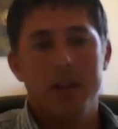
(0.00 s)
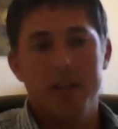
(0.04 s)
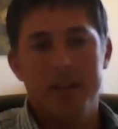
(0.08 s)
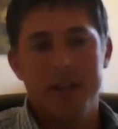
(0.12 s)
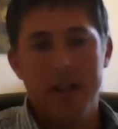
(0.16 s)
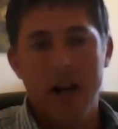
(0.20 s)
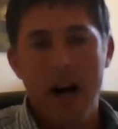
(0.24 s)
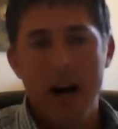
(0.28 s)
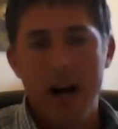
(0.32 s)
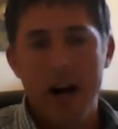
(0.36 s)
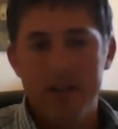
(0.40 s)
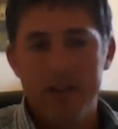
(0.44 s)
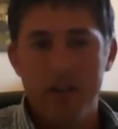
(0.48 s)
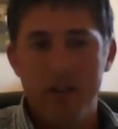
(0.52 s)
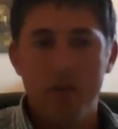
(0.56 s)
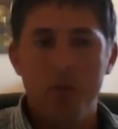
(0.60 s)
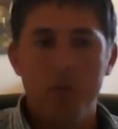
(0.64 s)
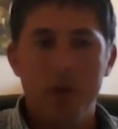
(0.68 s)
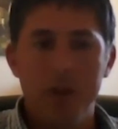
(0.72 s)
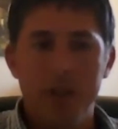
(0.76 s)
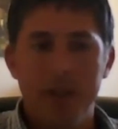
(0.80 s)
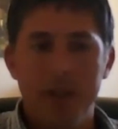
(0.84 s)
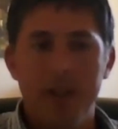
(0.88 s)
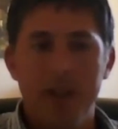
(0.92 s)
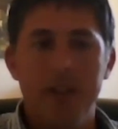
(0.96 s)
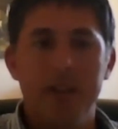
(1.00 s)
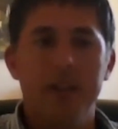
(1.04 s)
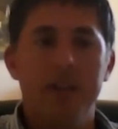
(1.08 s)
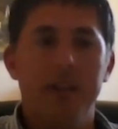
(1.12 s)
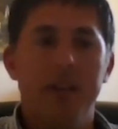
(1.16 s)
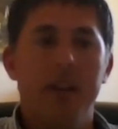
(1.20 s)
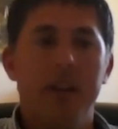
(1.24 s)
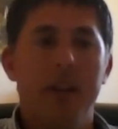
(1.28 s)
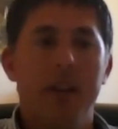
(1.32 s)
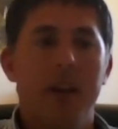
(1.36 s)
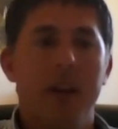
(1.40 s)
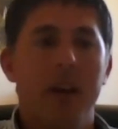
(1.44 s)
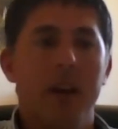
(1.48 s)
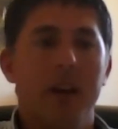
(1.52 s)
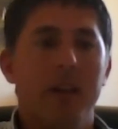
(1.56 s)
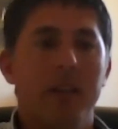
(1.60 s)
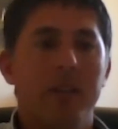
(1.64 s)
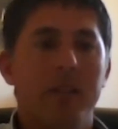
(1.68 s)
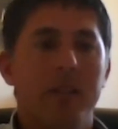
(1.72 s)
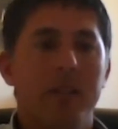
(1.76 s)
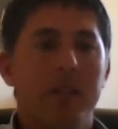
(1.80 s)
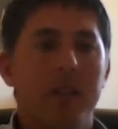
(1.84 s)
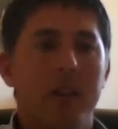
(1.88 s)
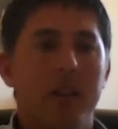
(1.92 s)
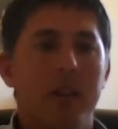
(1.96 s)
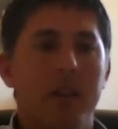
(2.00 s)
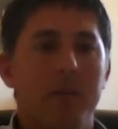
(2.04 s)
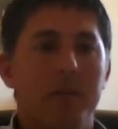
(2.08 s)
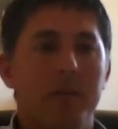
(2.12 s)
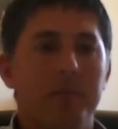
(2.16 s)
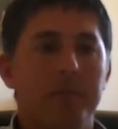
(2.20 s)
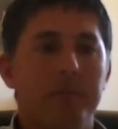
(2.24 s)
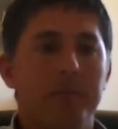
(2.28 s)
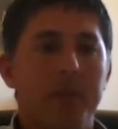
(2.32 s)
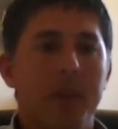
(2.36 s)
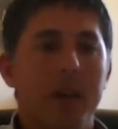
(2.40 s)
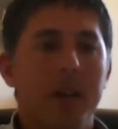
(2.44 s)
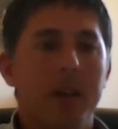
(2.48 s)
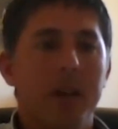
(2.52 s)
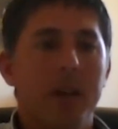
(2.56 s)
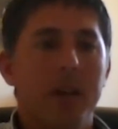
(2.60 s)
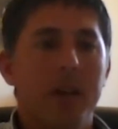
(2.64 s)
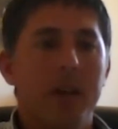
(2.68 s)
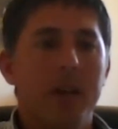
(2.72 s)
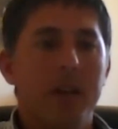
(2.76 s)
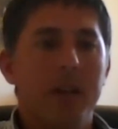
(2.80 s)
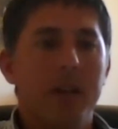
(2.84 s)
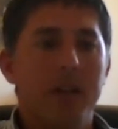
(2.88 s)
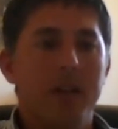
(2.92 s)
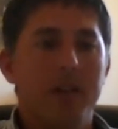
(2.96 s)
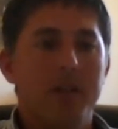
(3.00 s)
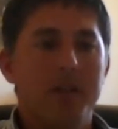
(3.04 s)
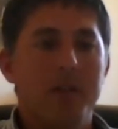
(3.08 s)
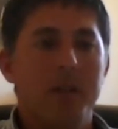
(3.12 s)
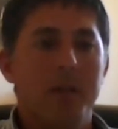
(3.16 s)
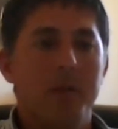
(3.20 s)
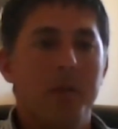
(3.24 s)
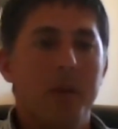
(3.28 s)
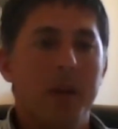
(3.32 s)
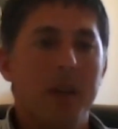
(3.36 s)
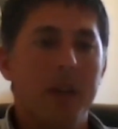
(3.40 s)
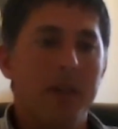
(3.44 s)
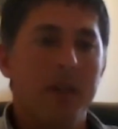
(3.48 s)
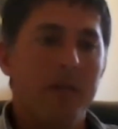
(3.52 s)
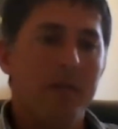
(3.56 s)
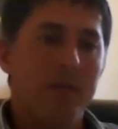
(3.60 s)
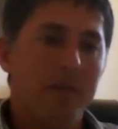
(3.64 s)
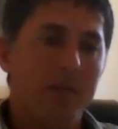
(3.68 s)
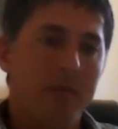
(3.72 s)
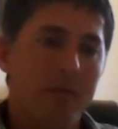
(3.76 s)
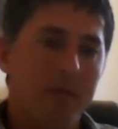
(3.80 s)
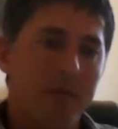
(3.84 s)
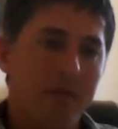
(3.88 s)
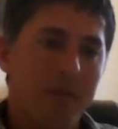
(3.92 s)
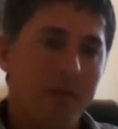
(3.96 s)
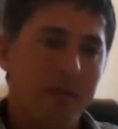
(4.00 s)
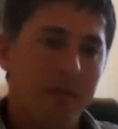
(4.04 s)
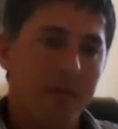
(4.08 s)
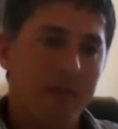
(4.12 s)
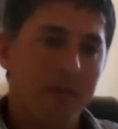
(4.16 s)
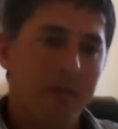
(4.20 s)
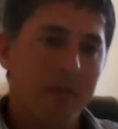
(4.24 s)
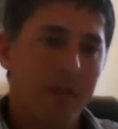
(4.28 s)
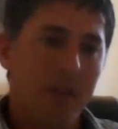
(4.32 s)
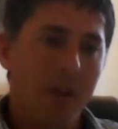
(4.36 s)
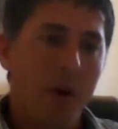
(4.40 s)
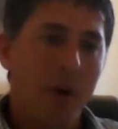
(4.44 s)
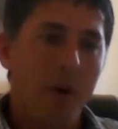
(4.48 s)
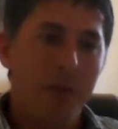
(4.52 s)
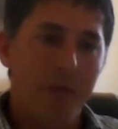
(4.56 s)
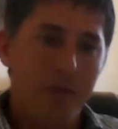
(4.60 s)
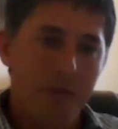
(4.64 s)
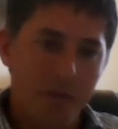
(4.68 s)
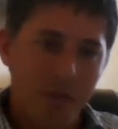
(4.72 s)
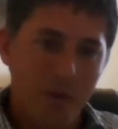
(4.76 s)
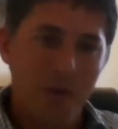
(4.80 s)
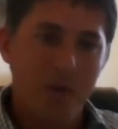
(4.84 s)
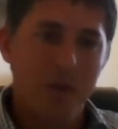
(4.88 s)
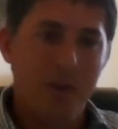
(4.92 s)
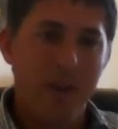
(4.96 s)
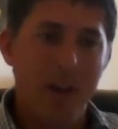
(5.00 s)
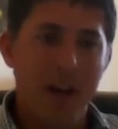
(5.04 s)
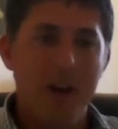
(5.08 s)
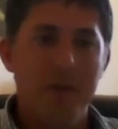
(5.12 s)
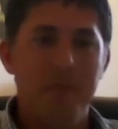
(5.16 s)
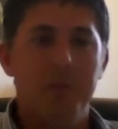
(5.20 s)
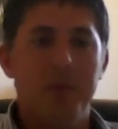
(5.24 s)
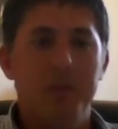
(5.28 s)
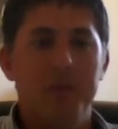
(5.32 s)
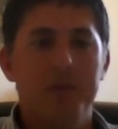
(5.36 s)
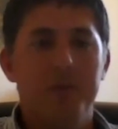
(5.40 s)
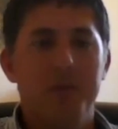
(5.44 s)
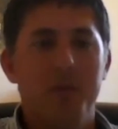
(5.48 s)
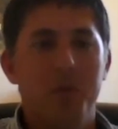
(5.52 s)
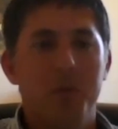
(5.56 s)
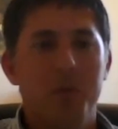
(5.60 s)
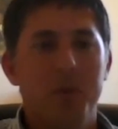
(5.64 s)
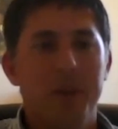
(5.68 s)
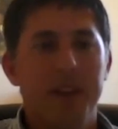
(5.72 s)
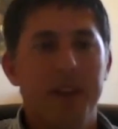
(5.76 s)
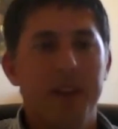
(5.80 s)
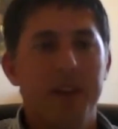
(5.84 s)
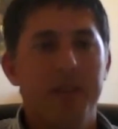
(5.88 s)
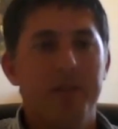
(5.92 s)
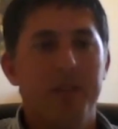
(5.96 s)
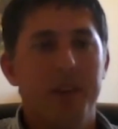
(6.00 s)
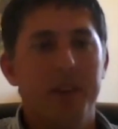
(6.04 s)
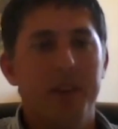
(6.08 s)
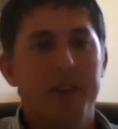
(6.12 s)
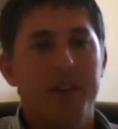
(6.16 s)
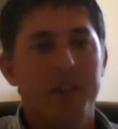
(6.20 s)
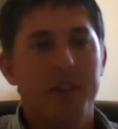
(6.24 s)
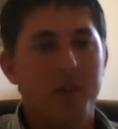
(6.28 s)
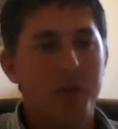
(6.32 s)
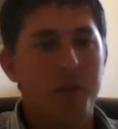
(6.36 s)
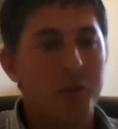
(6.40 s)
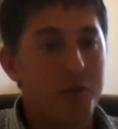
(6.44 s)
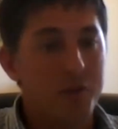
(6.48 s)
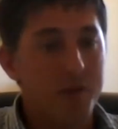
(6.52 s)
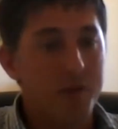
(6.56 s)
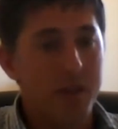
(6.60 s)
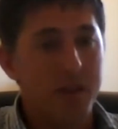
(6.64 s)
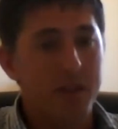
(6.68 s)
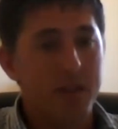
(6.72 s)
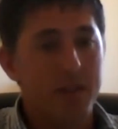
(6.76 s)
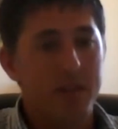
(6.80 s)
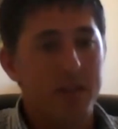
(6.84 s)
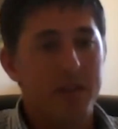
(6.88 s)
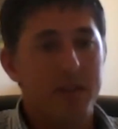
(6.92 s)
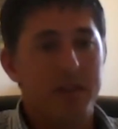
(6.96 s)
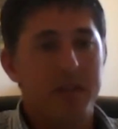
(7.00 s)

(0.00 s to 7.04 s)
of data with it, and so we go through that before we ever use it.